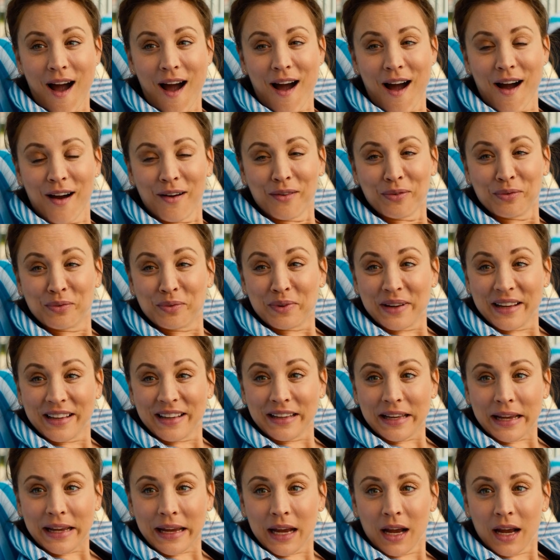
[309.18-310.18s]
feels
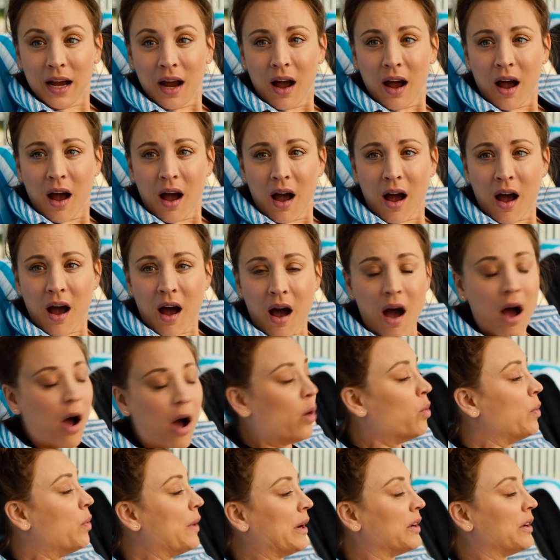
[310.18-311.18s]
lazy here because they
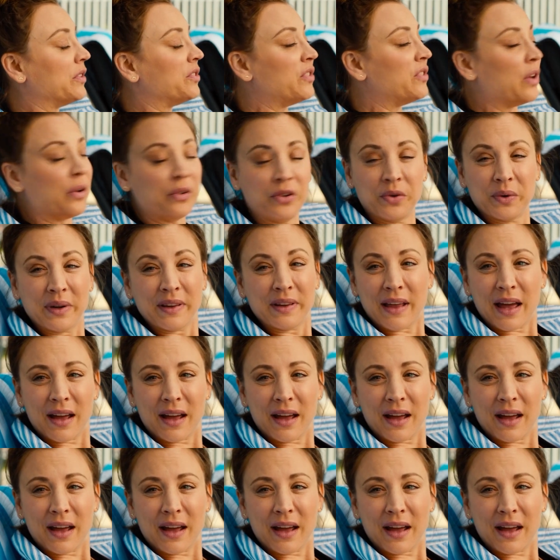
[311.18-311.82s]
honestly could have done a